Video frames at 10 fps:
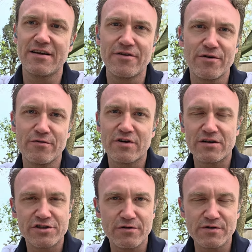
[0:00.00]
another
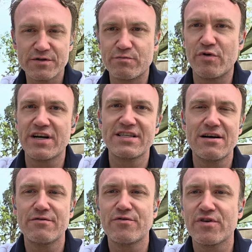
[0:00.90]
shows
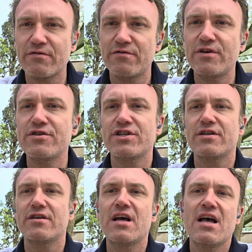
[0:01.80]
breakdown through
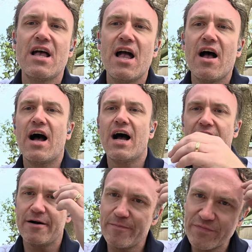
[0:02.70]
confusion,
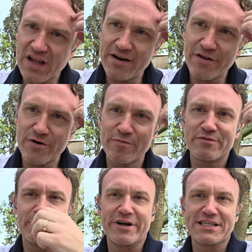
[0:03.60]
another
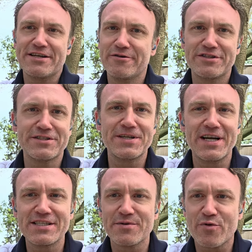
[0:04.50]
brings out just
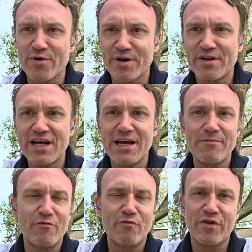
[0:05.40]
an unsupported
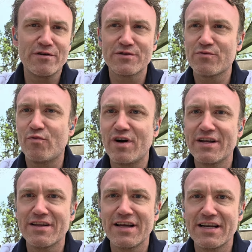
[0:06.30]
claim. There's
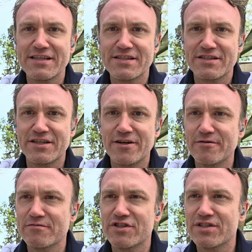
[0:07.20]
one that is,
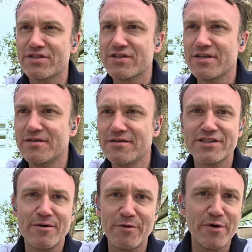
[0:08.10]
just
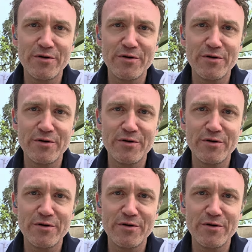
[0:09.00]
some